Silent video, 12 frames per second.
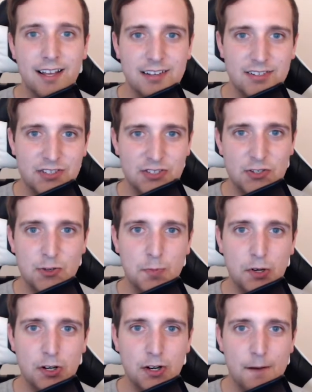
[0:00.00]

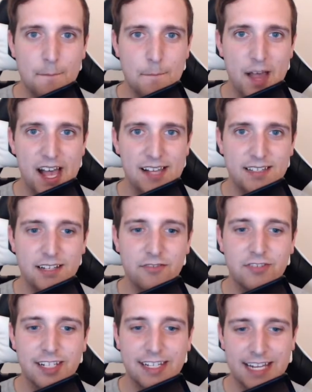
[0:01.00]

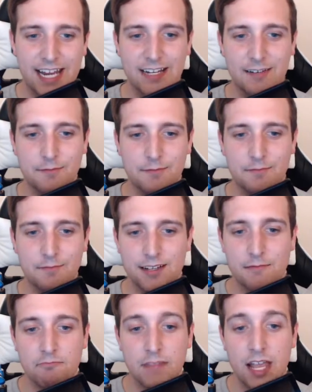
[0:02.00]
Supermassive Games.
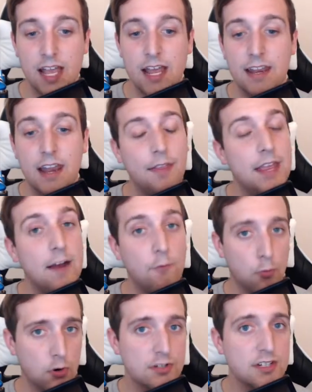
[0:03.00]
Now, they have
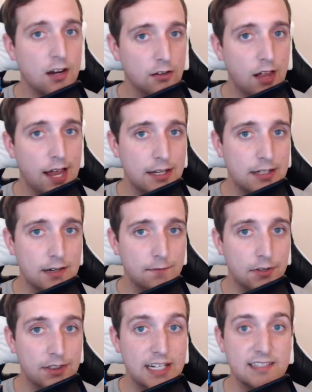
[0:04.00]
worked on a lot of
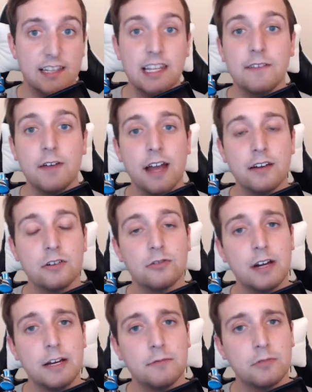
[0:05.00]
different things, and they've had a
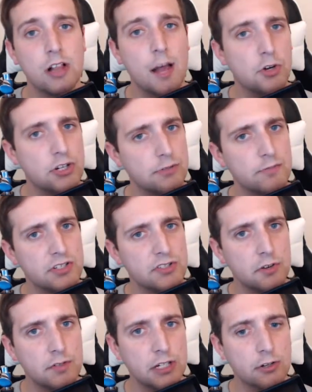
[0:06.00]
great collaboration with
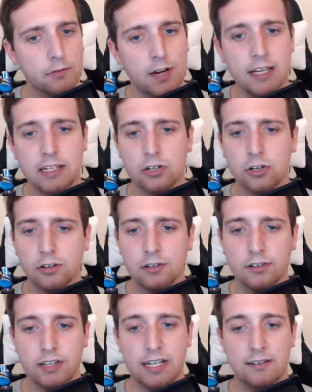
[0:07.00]
Sony already
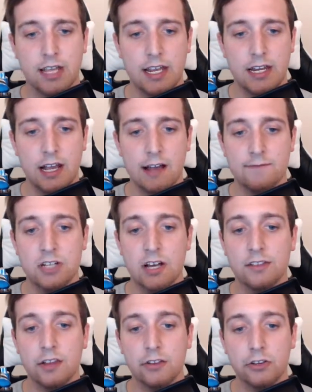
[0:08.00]
currently. They have
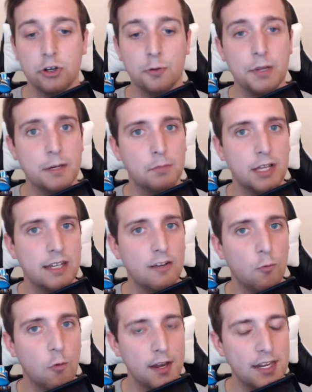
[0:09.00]
done the Little Big Planet
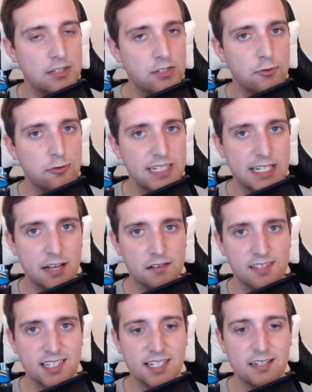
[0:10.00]
1 and 2
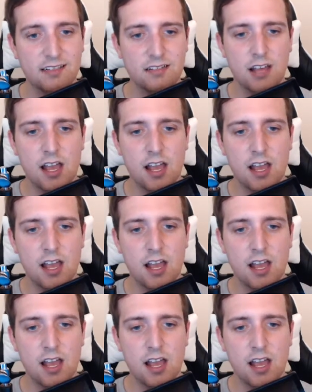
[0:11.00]
DLCs.